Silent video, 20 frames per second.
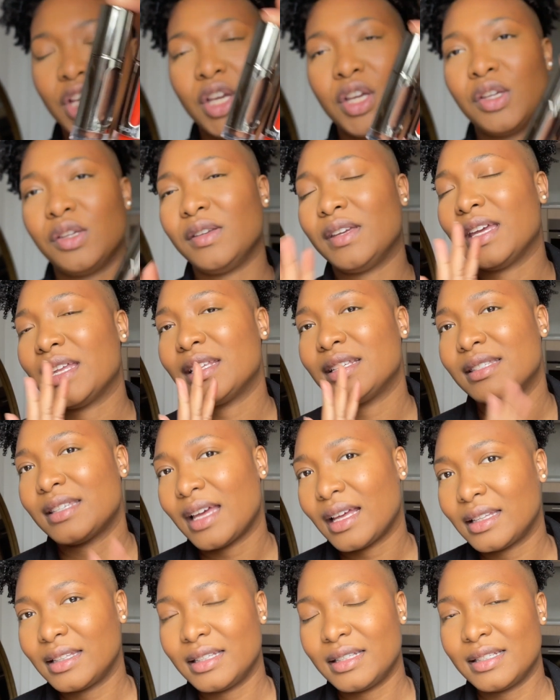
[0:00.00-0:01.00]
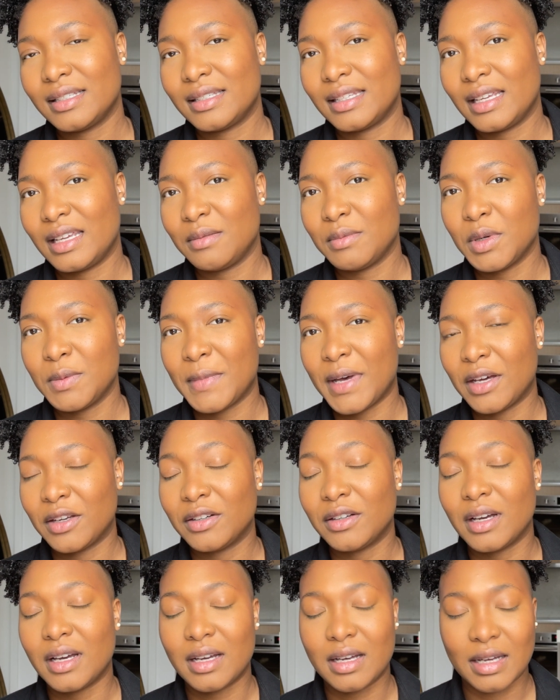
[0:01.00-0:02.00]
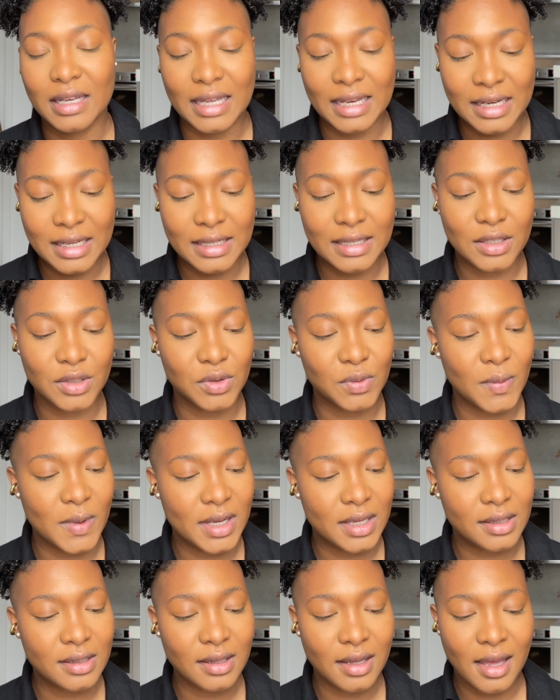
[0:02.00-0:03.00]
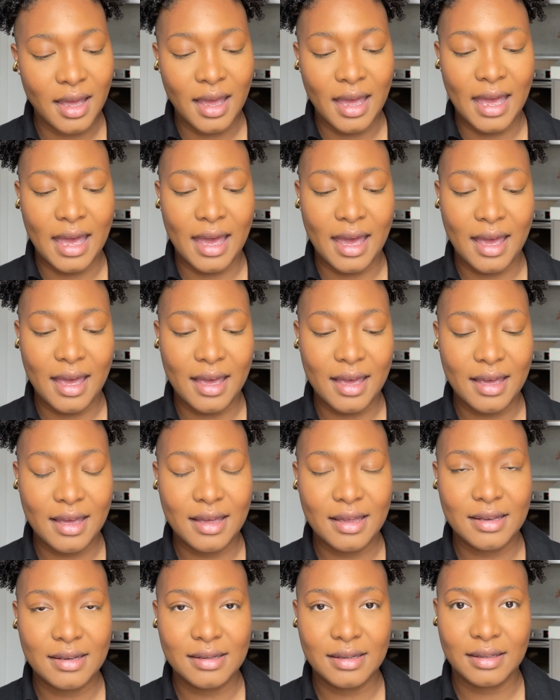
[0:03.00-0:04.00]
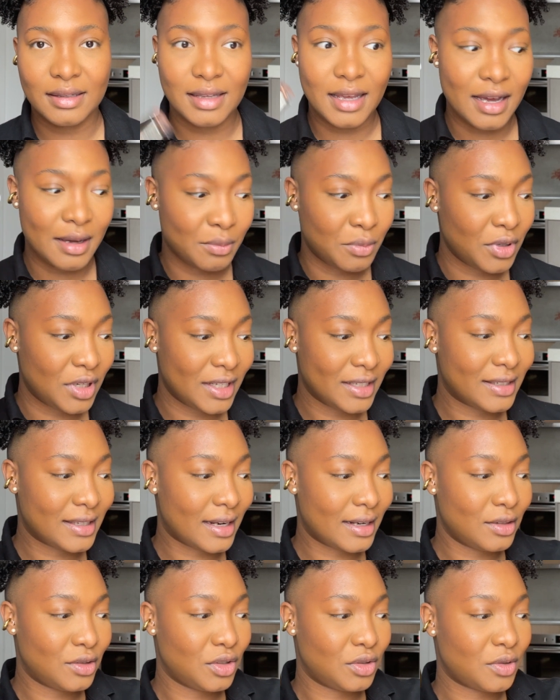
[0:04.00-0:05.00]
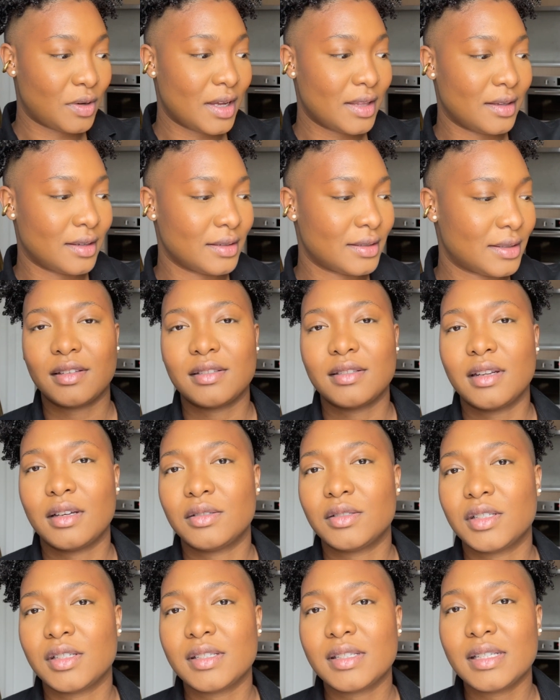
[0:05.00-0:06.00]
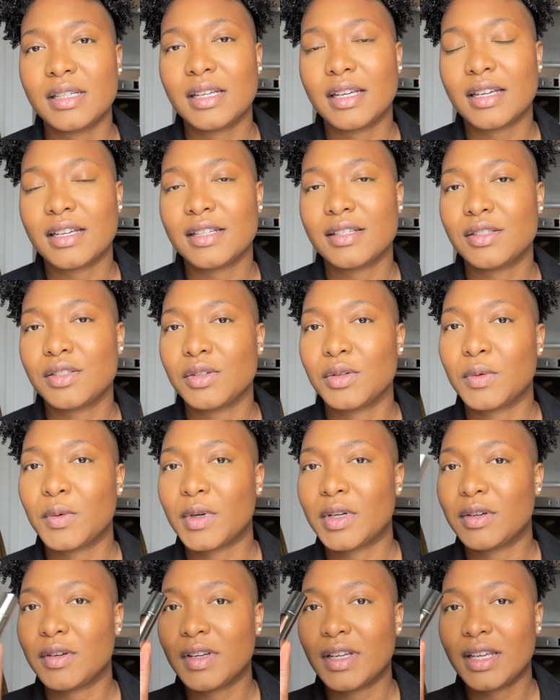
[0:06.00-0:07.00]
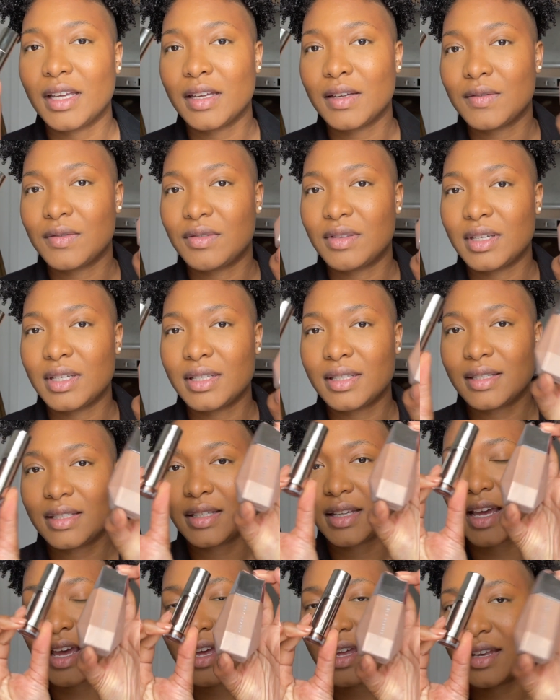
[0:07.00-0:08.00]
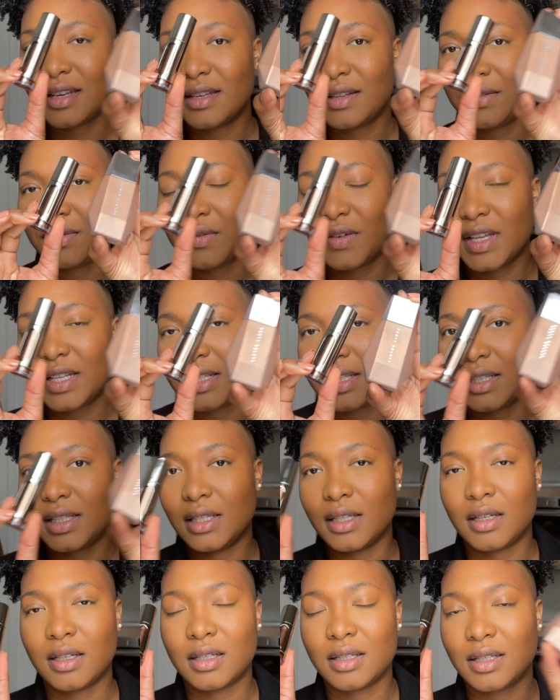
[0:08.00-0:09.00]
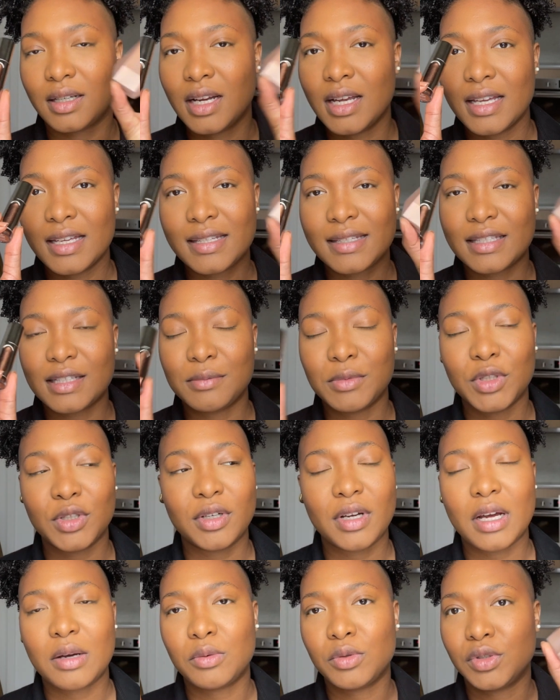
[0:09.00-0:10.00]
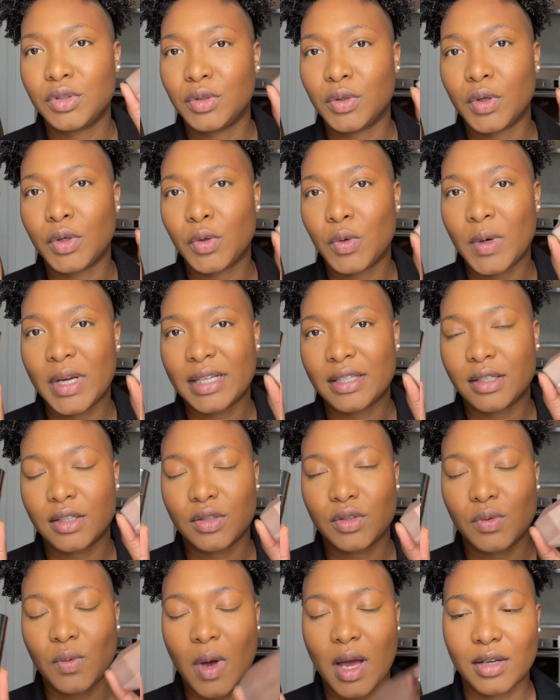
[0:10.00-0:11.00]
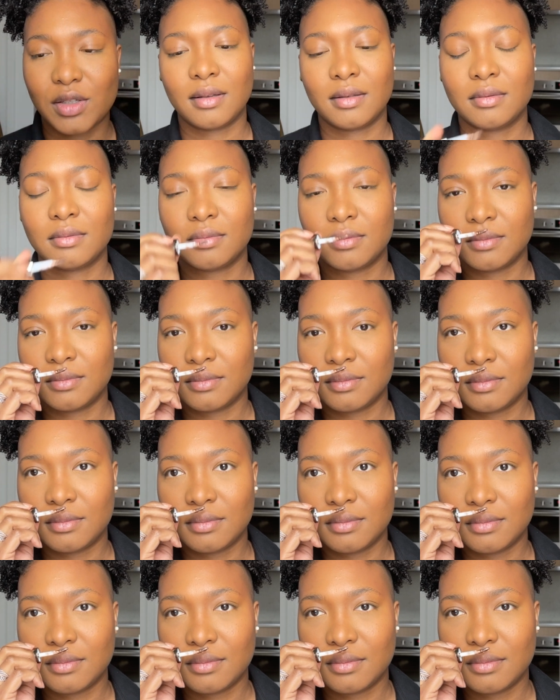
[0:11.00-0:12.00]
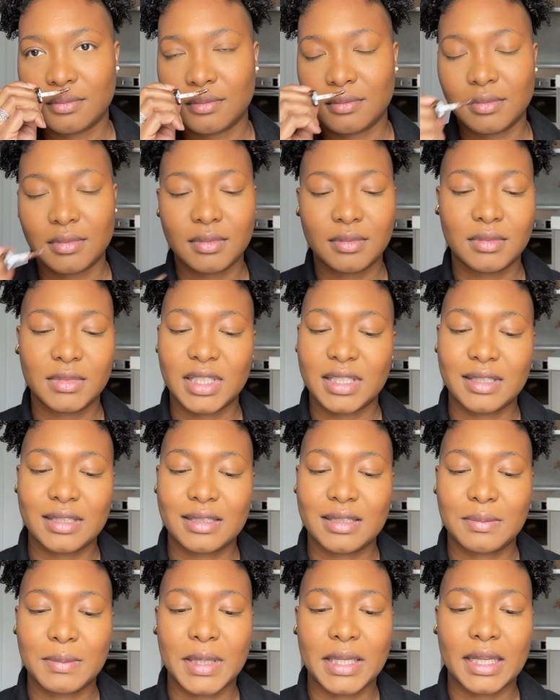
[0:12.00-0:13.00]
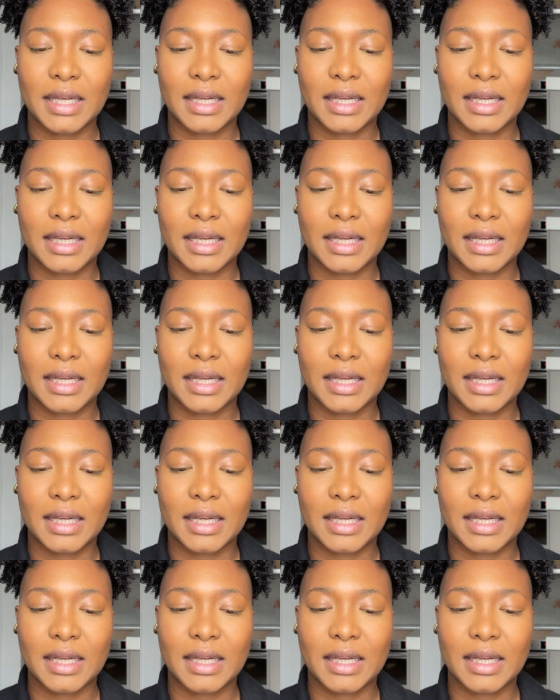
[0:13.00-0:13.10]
You get exactly the same amount in it as well. And yeah, I'm pretty excited to try this. Now, just in case you're wondering if this and the Fenty are similar, I will do a quick swatch. Doesn't smell like